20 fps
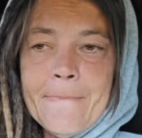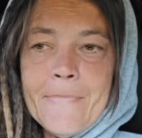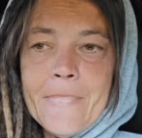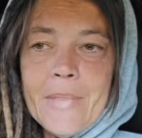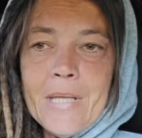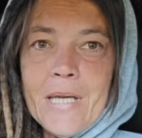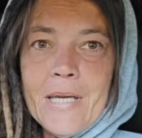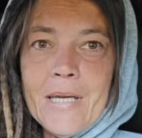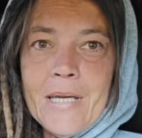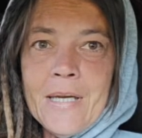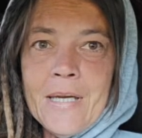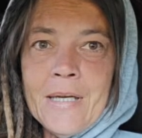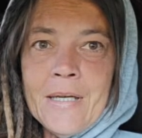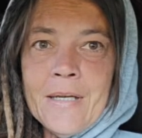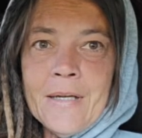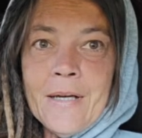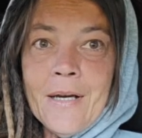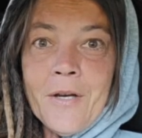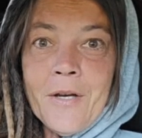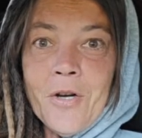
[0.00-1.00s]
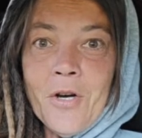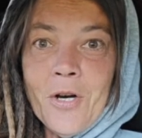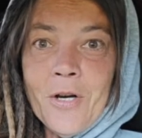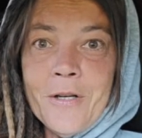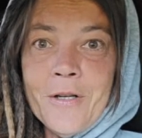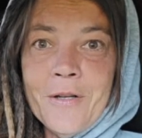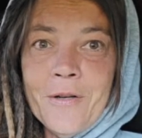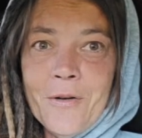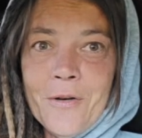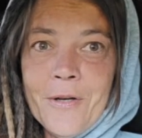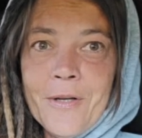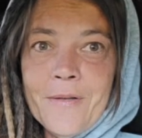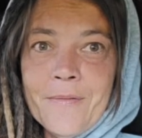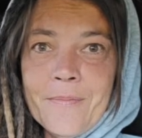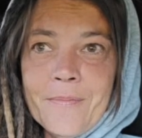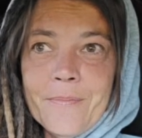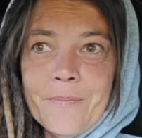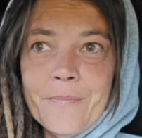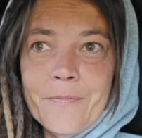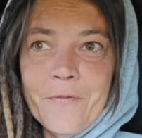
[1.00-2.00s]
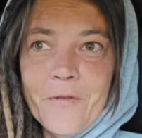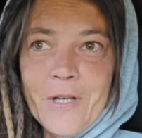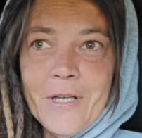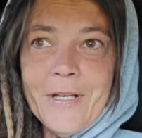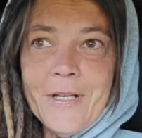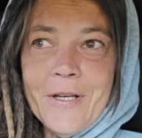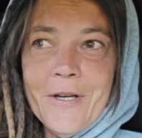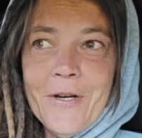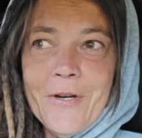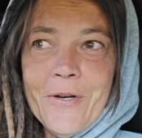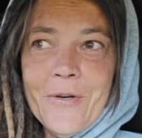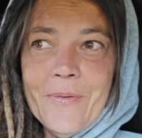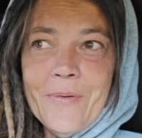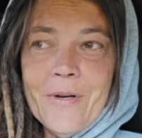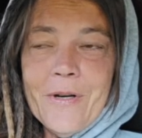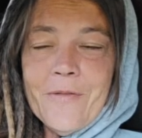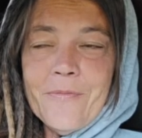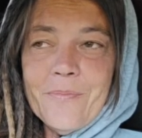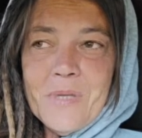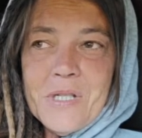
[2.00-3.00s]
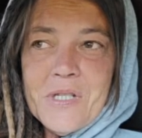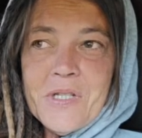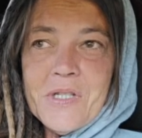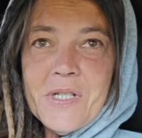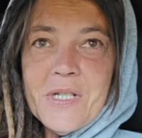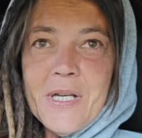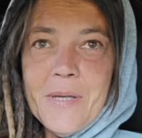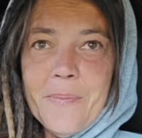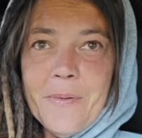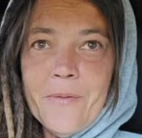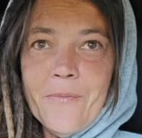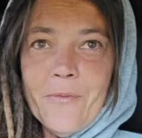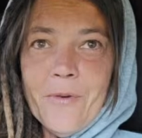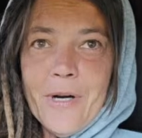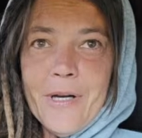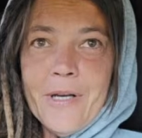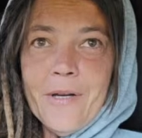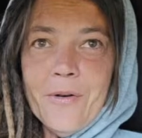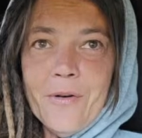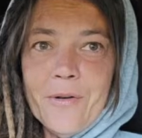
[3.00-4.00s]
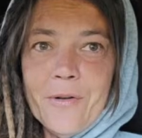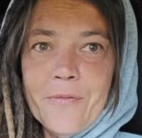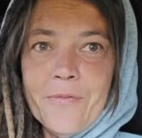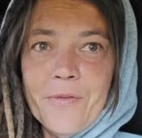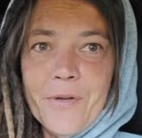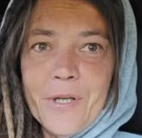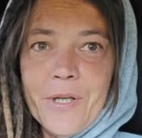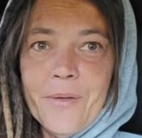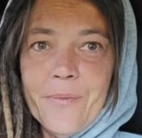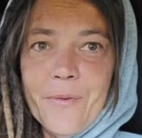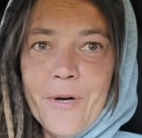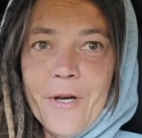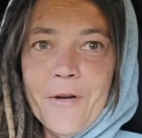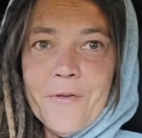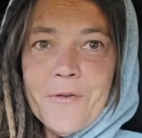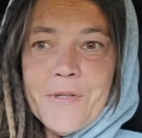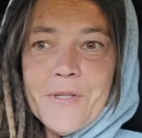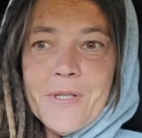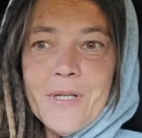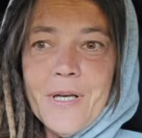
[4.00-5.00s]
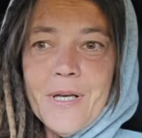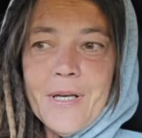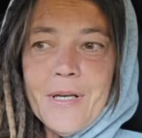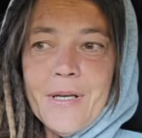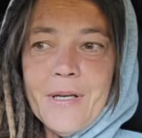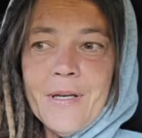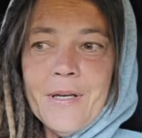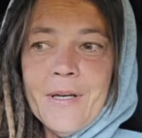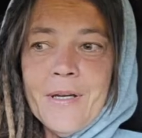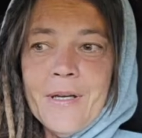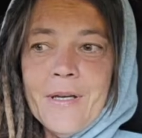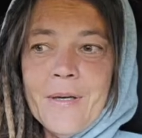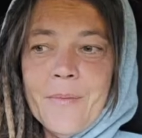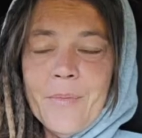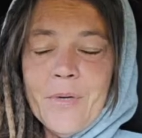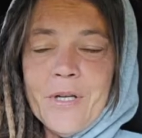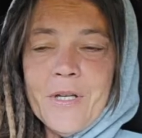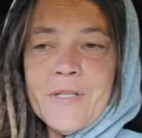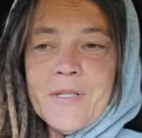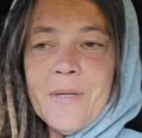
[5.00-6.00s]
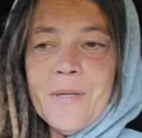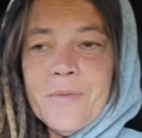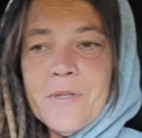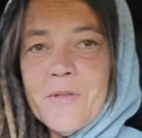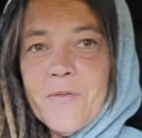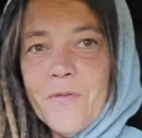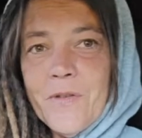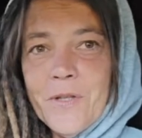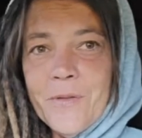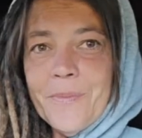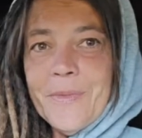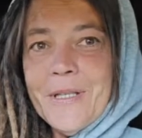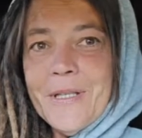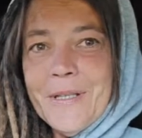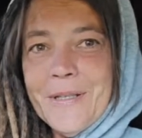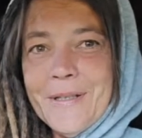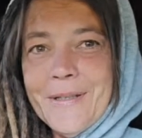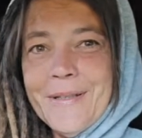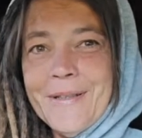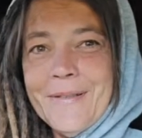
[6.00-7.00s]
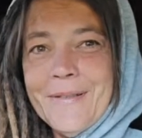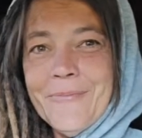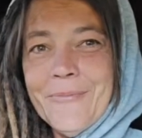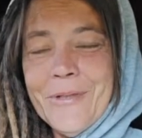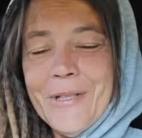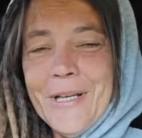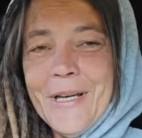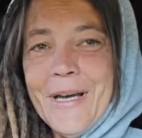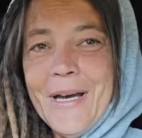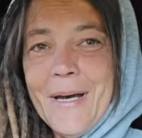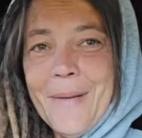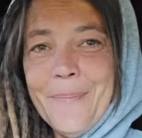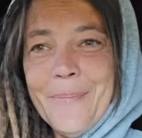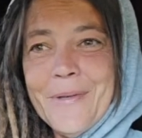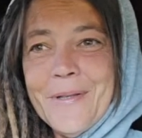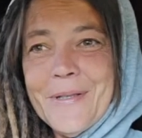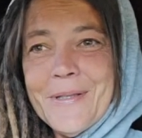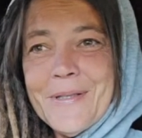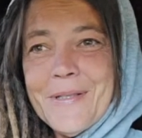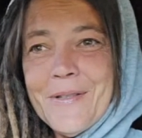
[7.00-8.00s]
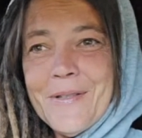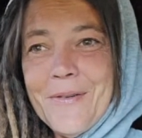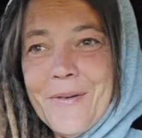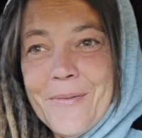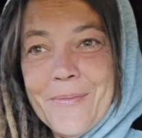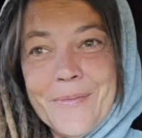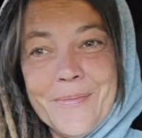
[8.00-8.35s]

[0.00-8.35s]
and I caught it on video of me stepping right on a freaking rattlesnake because I was filming when it happened. So